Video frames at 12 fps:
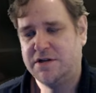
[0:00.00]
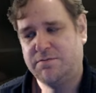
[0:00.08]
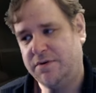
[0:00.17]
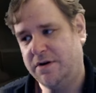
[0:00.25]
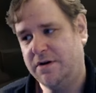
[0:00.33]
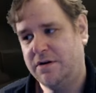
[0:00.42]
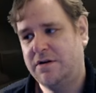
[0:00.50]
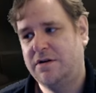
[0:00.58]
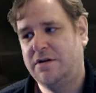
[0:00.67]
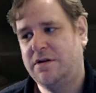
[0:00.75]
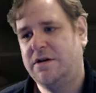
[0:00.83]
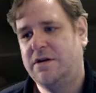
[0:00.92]
But
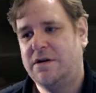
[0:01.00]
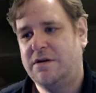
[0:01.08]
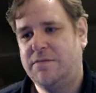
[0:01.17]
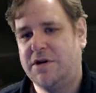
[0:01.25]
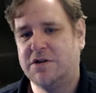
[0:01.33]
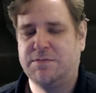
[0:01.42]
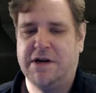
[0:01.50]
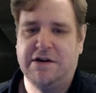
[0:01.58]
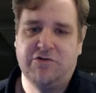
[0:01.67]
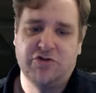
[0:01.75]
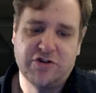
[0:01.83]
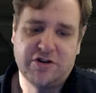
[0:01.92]
because Blade of
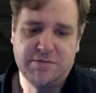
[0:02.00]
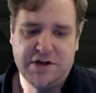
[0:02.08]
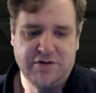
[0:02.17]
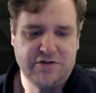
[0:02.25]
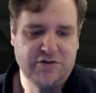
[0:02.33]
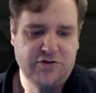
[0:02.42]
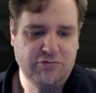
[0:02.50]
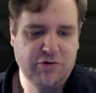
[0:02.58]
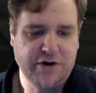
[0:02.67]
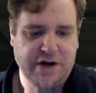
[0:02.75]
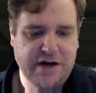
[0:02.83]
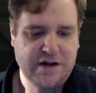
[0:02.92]
Justice can be used as you
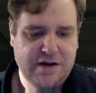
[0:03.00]
run in,